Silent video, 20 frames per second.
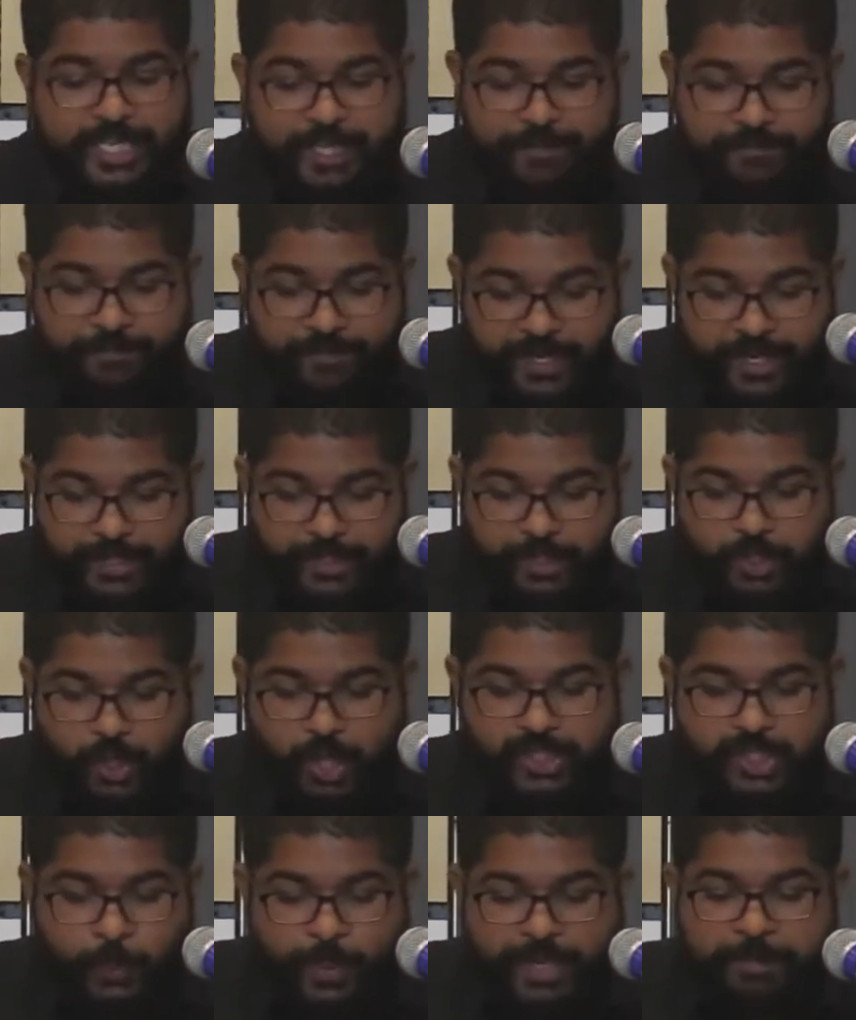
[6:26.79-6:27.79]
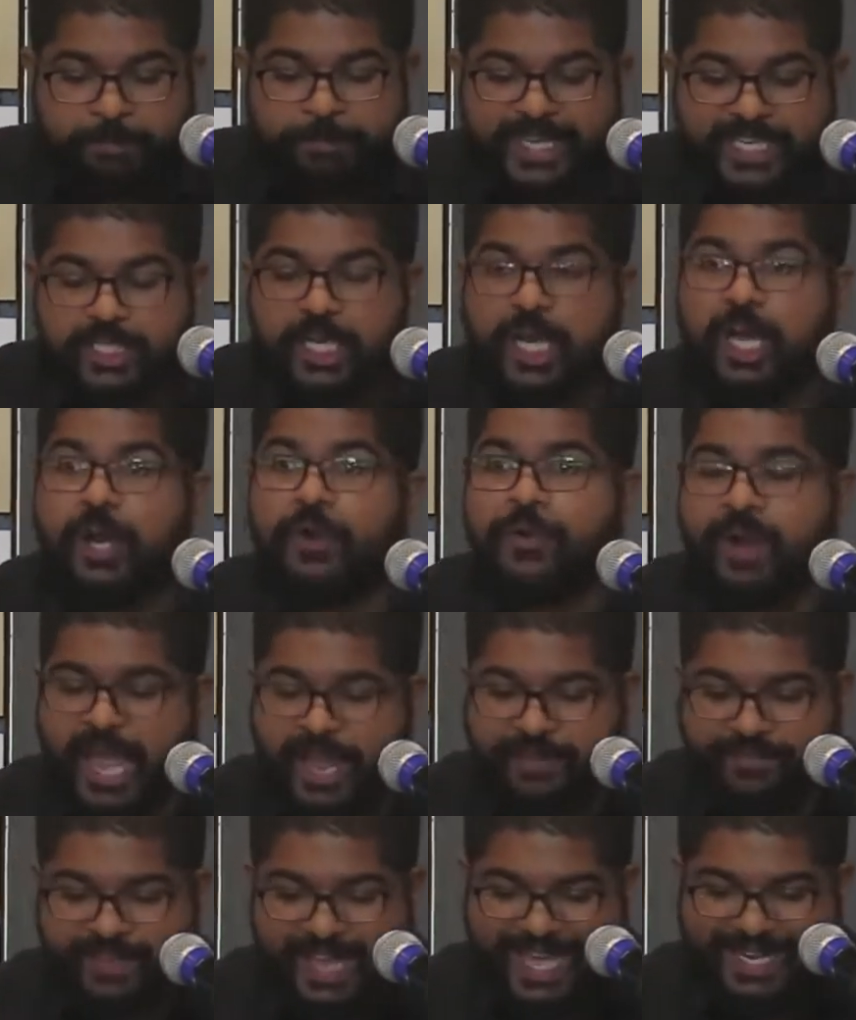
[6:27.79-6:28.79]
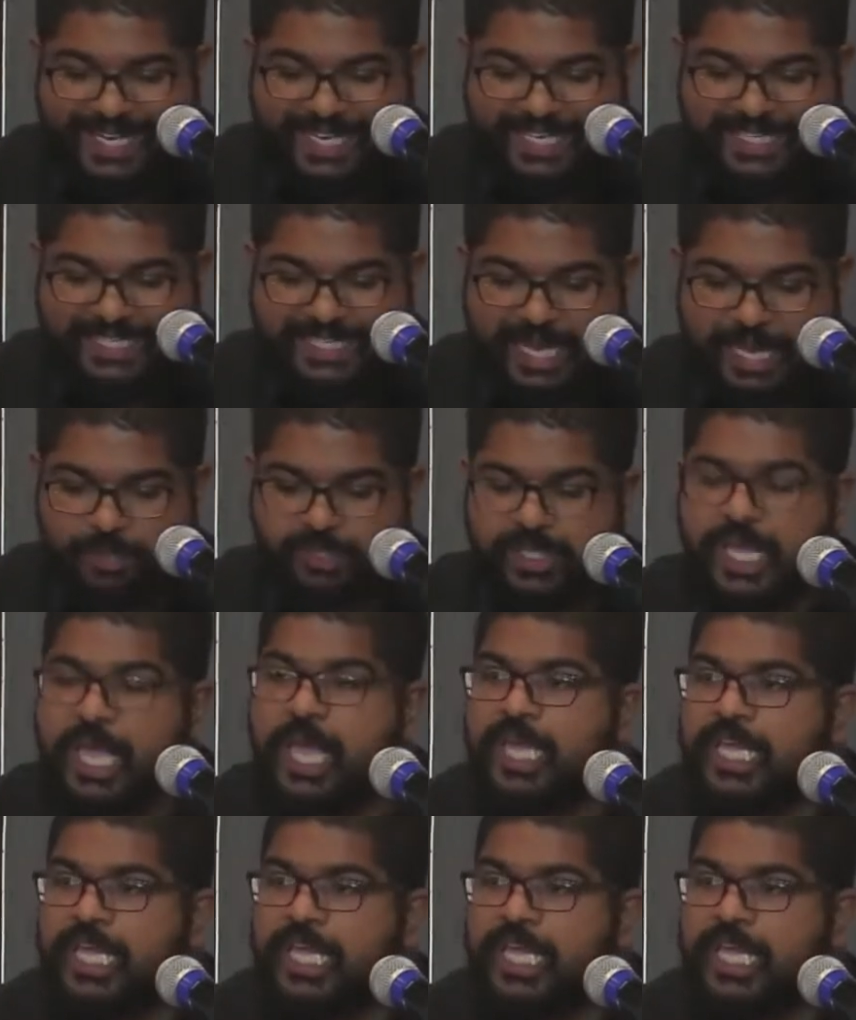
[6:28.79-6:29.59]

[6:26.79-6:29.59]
He feared God. So when Peter arrived at his house,